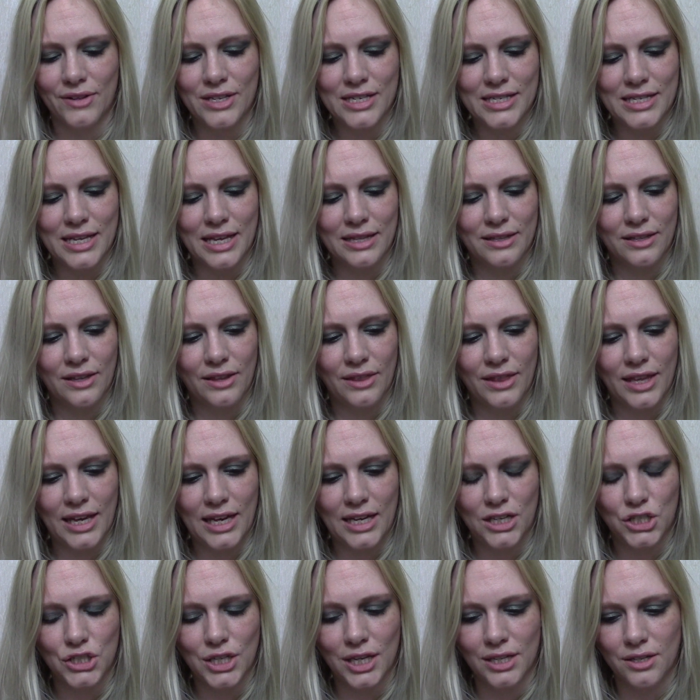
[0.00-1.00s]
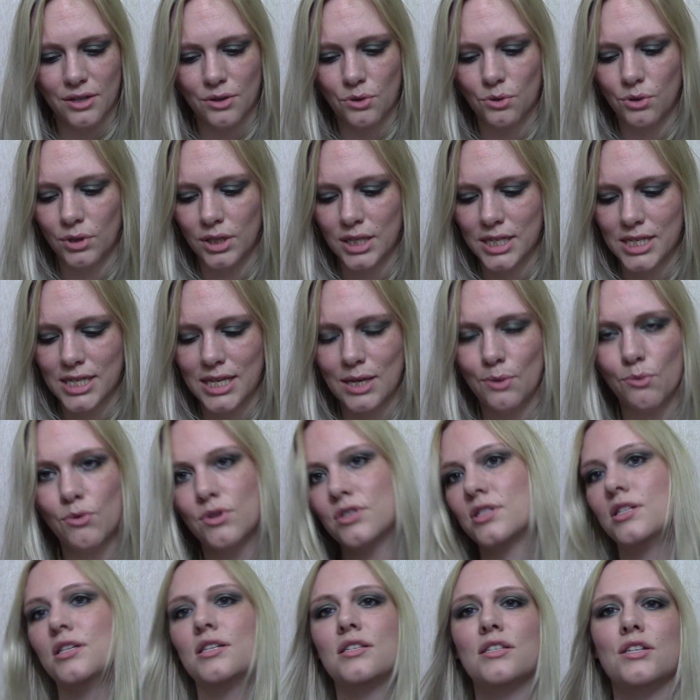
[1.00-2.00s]
that said that the shadow quality
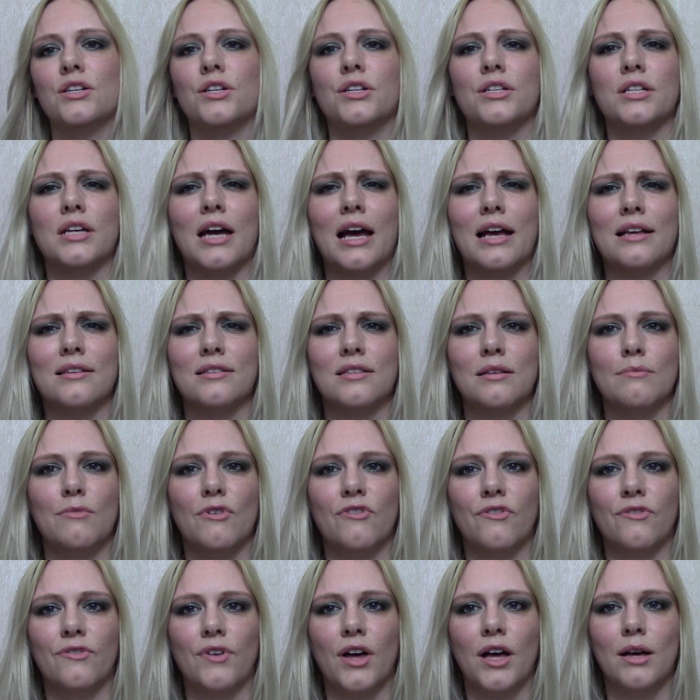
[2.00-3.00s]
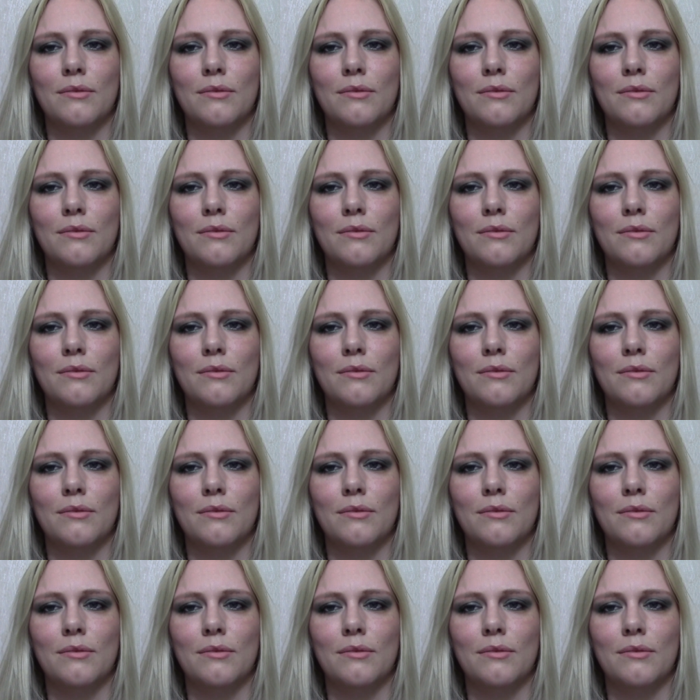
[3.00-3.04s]
wasn't as good as some of